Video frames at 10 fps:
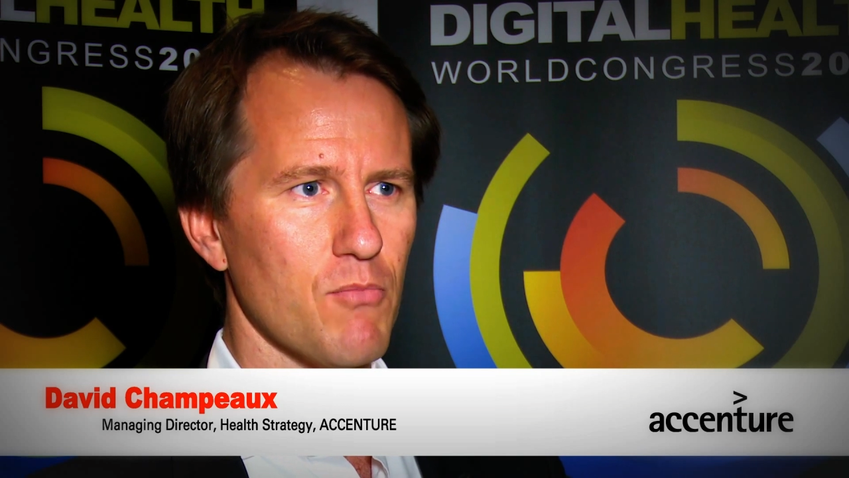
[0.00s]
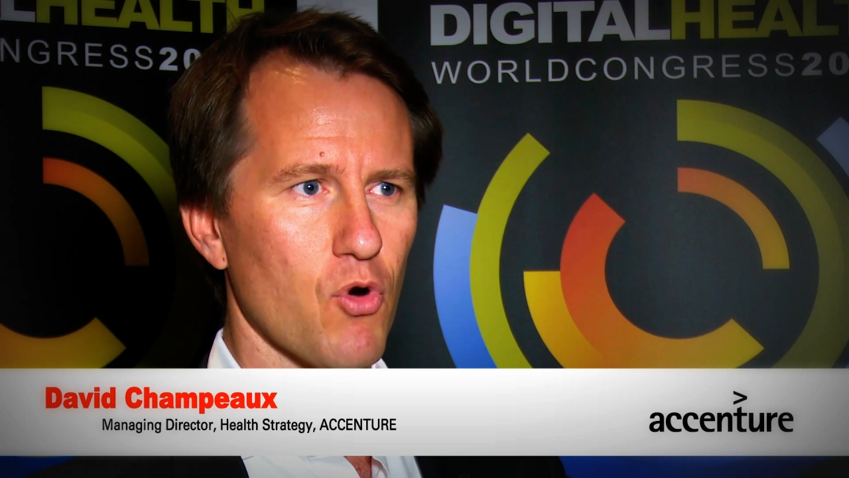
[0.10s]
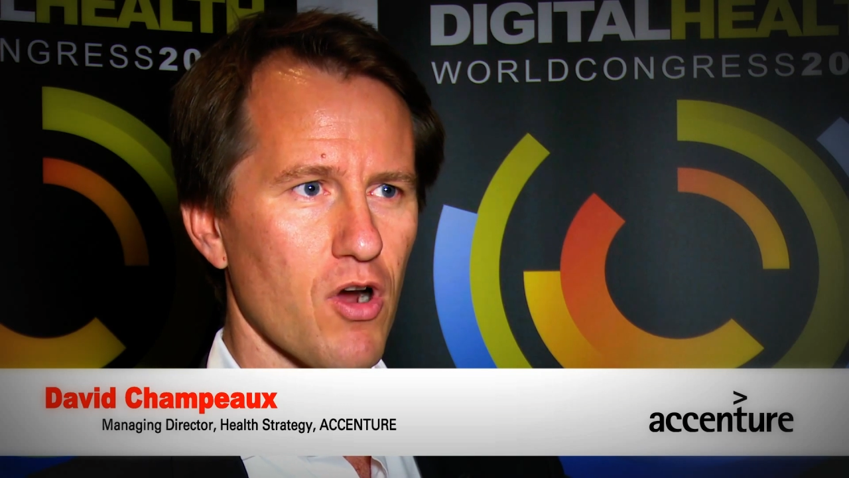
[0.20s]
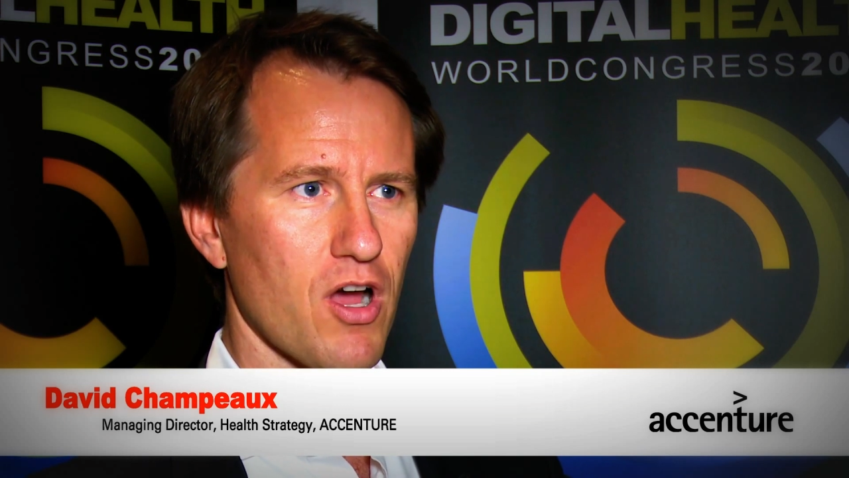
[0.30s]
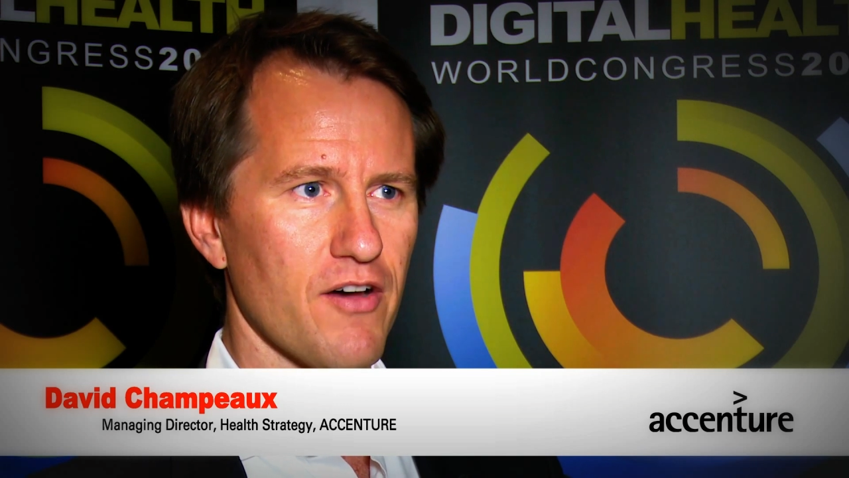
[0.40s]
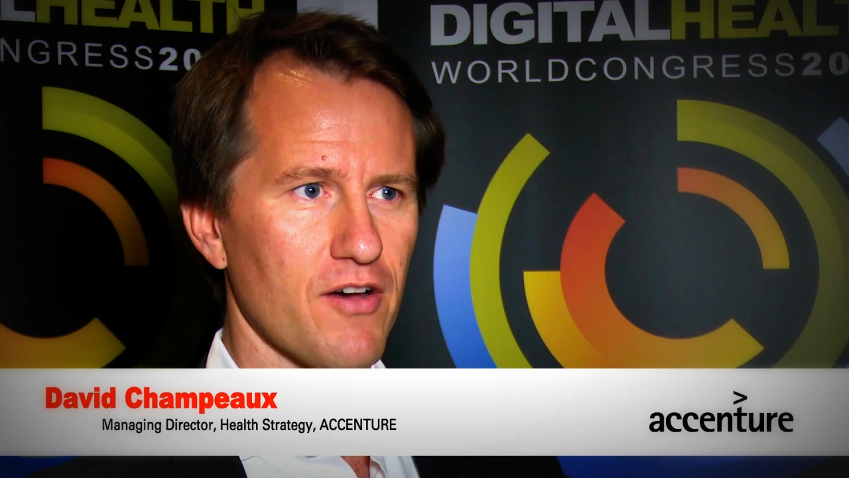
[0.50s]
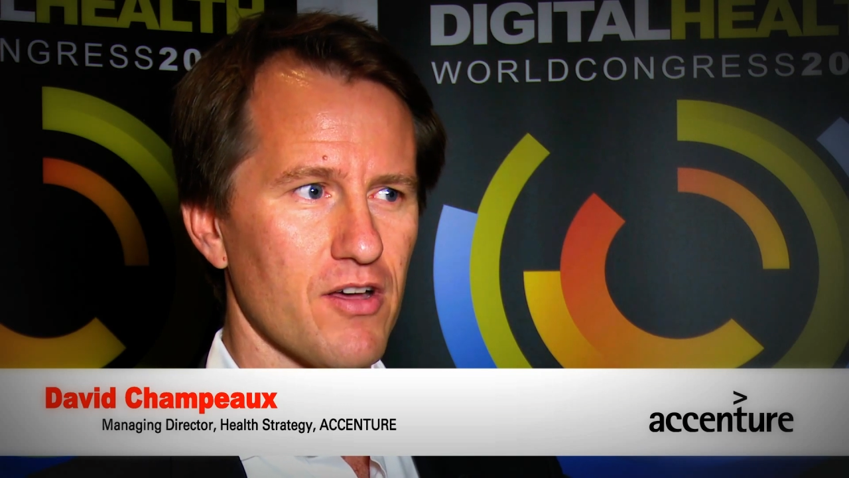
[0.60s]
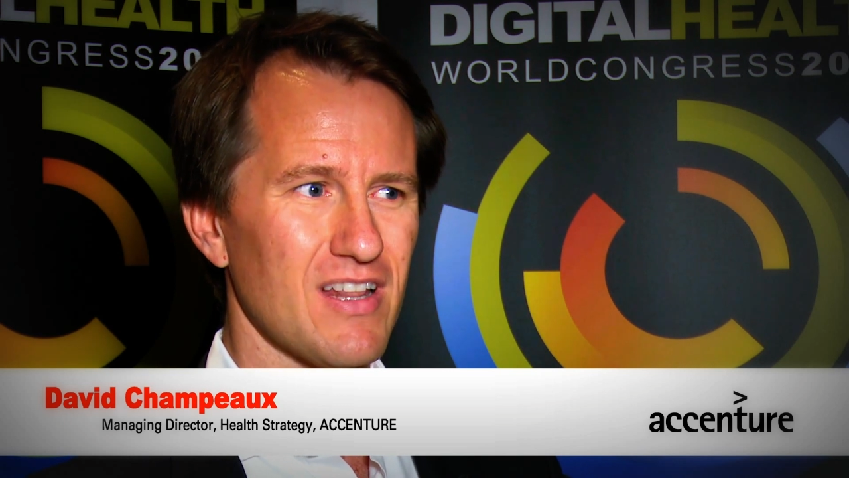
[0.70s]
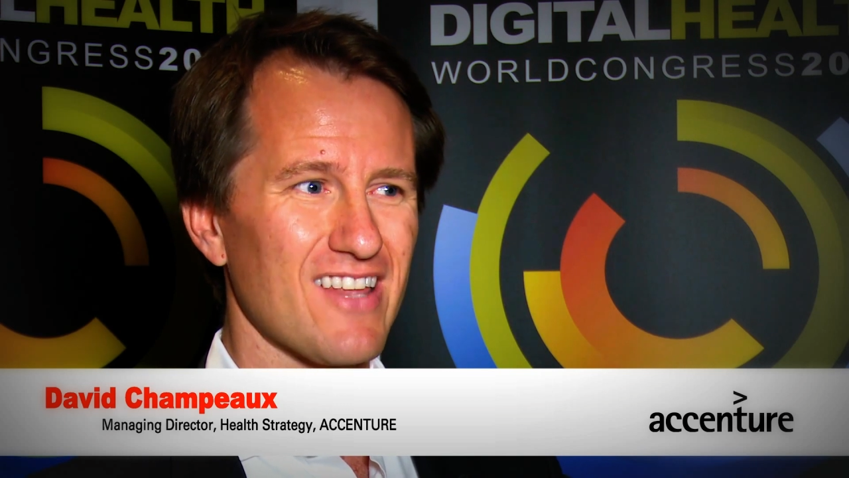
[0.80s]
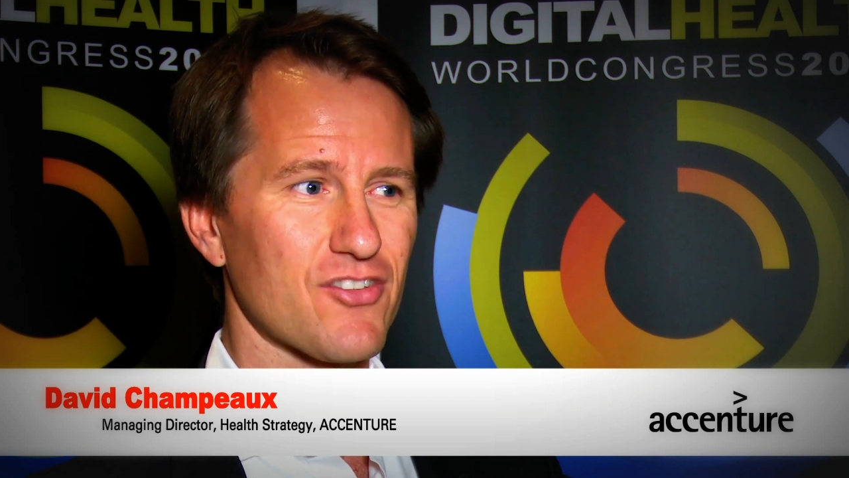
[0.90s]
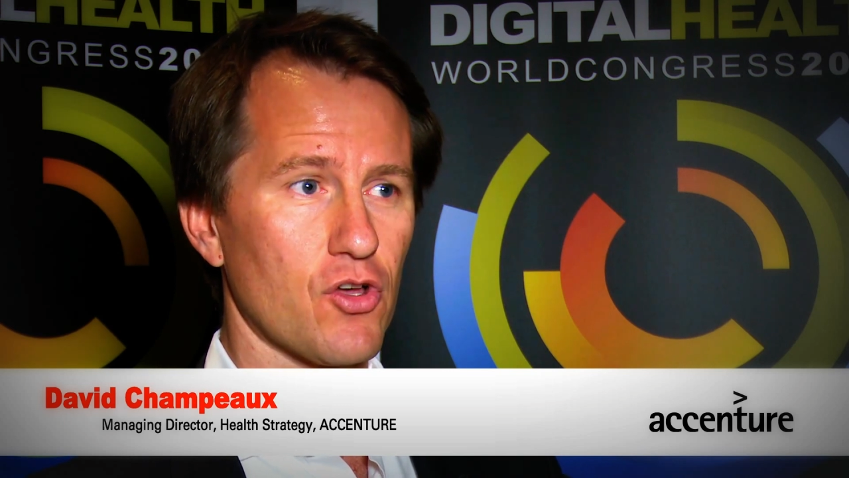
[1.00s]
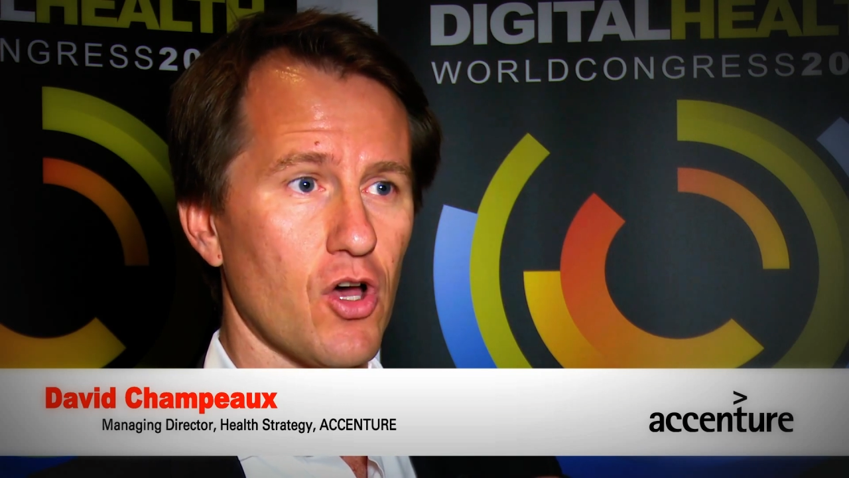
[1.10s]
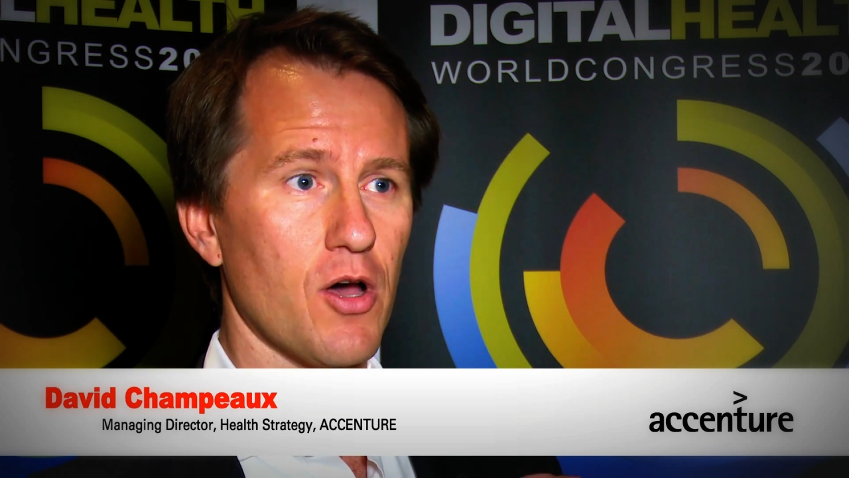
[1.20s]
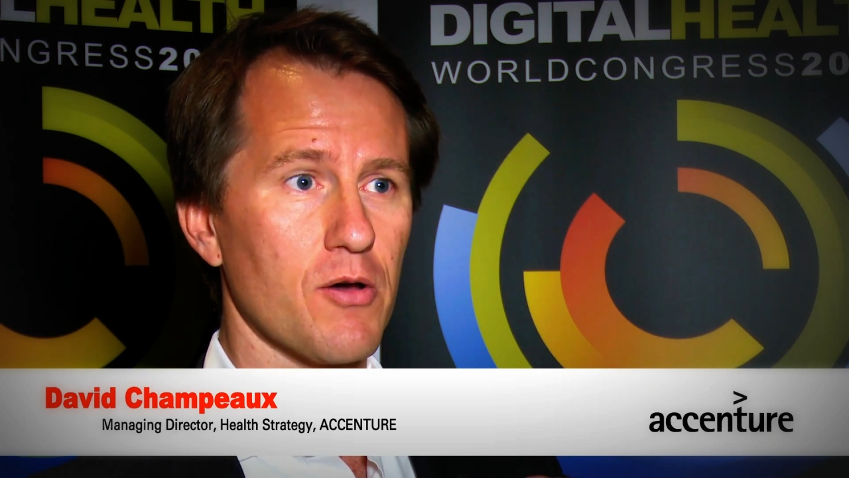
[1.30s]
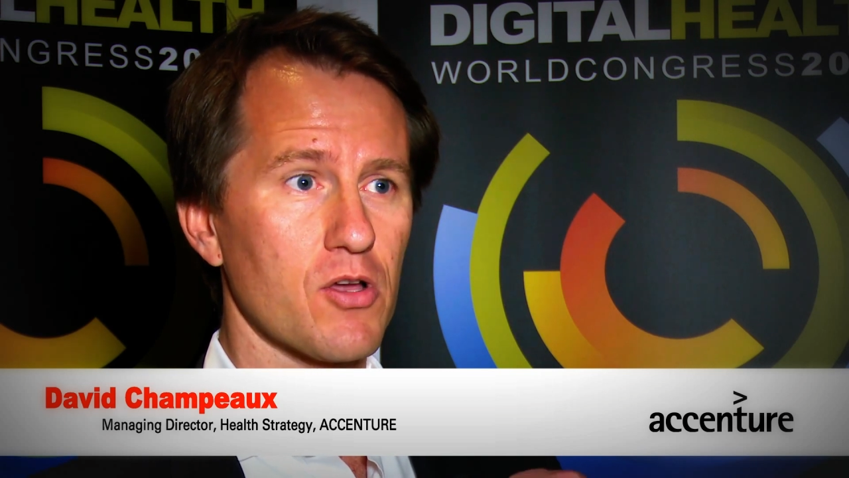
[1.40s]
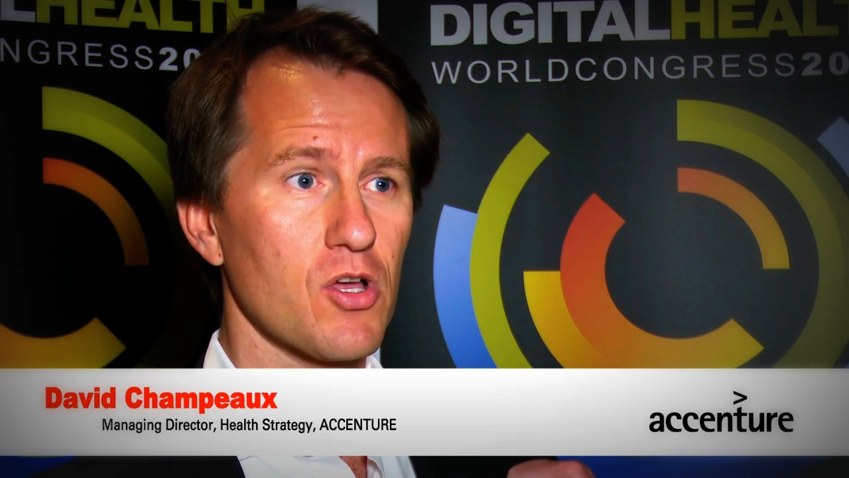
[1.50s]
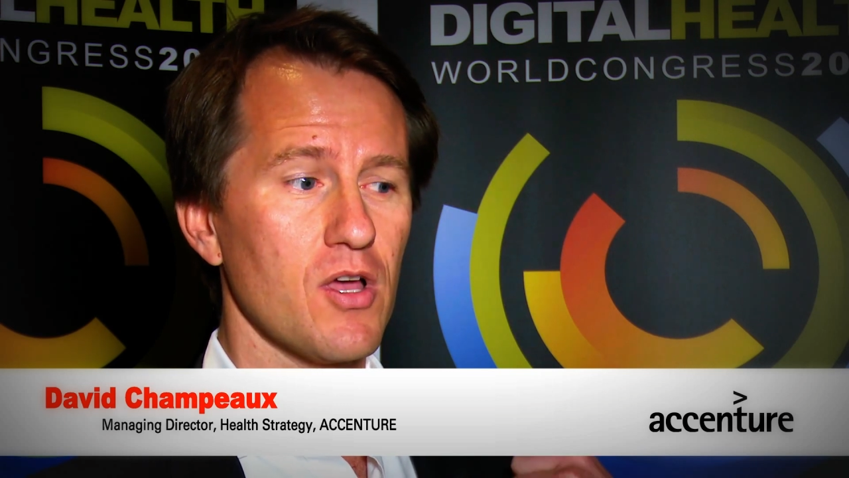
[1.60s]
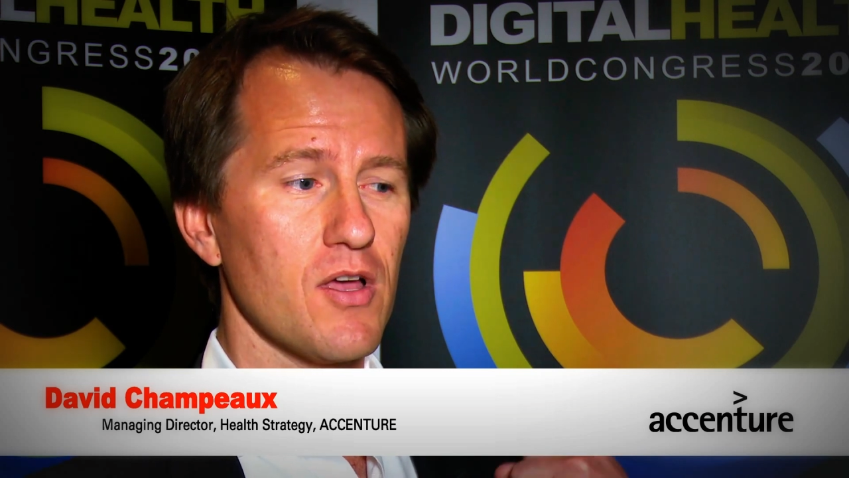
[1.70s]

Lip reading: more less a